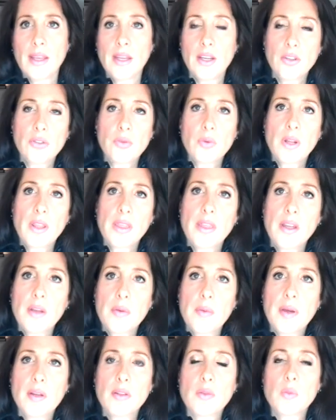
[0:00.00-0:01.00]
Here's what I think
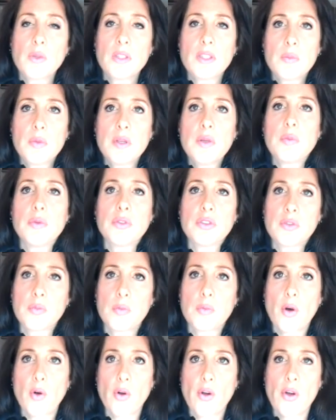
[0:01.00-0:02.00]
about when people
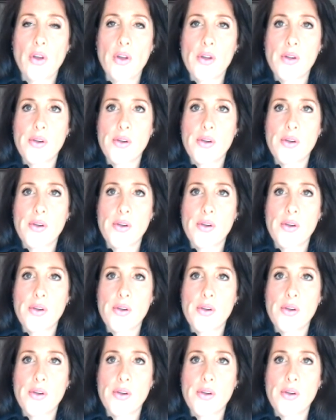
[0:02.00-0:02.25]
smoke.